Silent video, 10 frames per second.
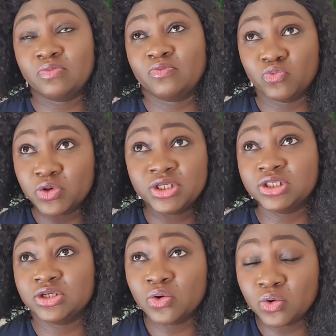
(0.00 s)

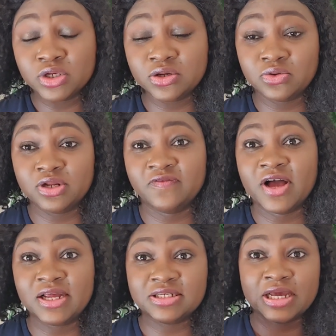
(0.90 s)
which they could have
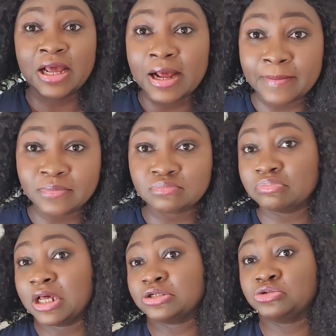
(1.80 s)
had
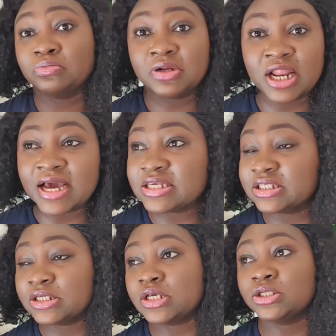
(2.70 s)
like
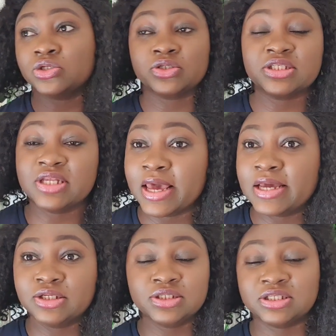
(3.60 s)
thrombolysis or
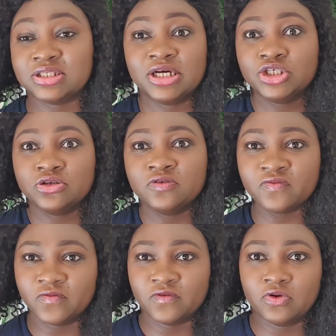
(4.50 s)
stents, insertion
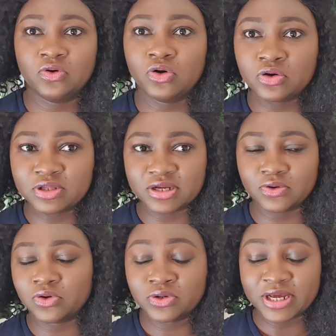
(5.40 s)
for all
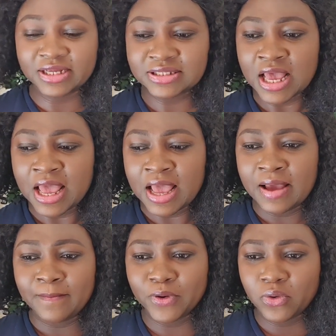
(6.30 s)
that.
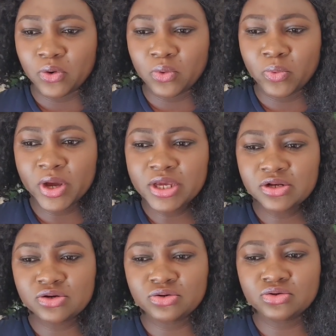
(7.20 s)
But
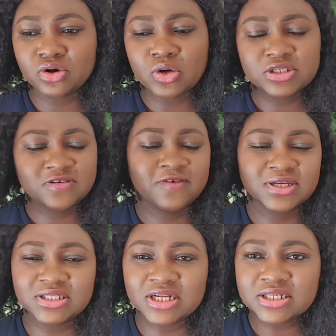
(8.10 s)
when all these
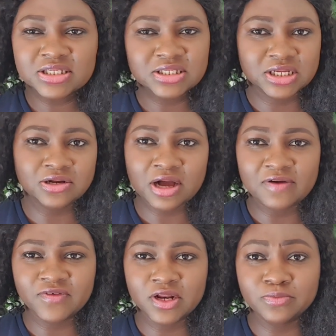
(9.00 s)
facilities are not
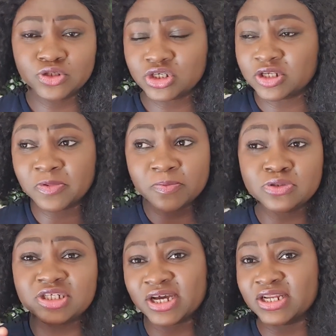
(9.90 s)
available, you just see people
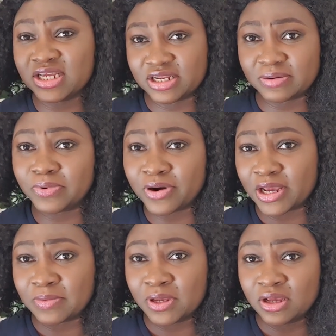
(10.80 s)
dying in their
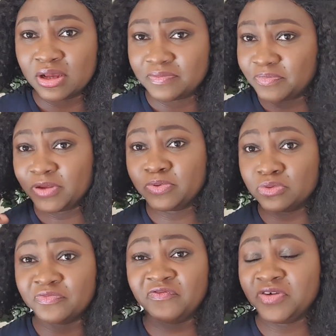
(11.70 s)
prime. People
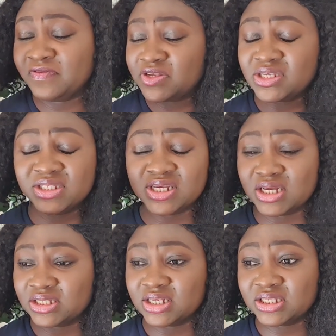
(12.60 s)
50,
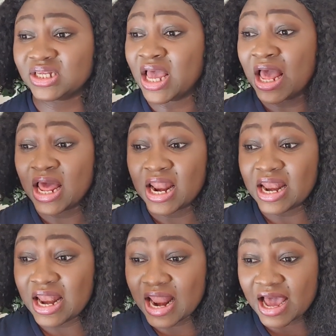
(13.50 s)
60s, the
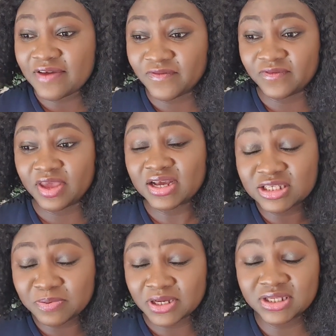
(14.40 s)
life
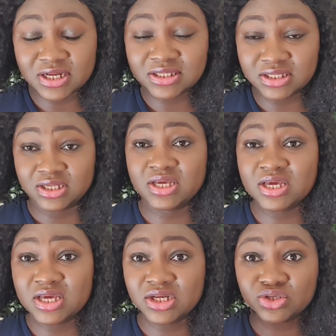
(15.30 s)

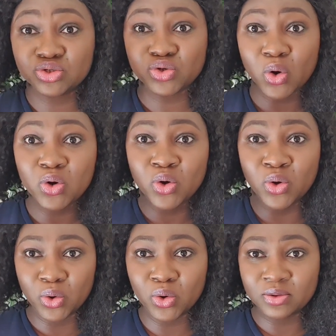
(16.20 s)
expectancy is so
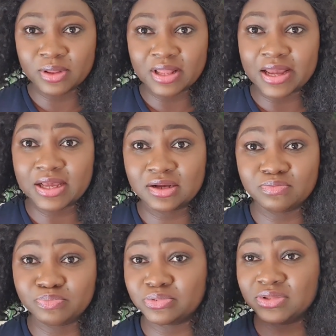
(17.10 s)
low, like
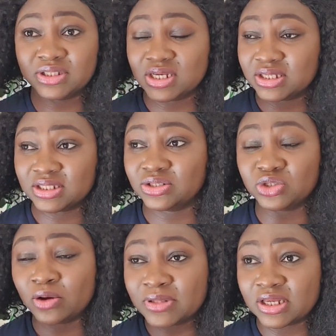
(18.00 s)
60
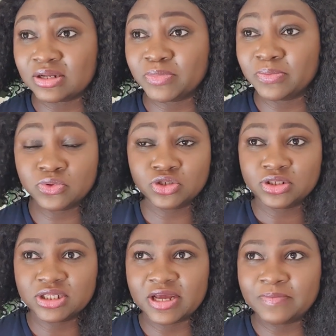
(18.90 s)
something. People
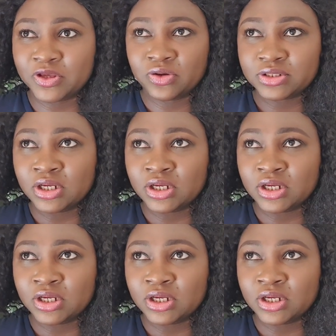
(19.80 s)
just dying because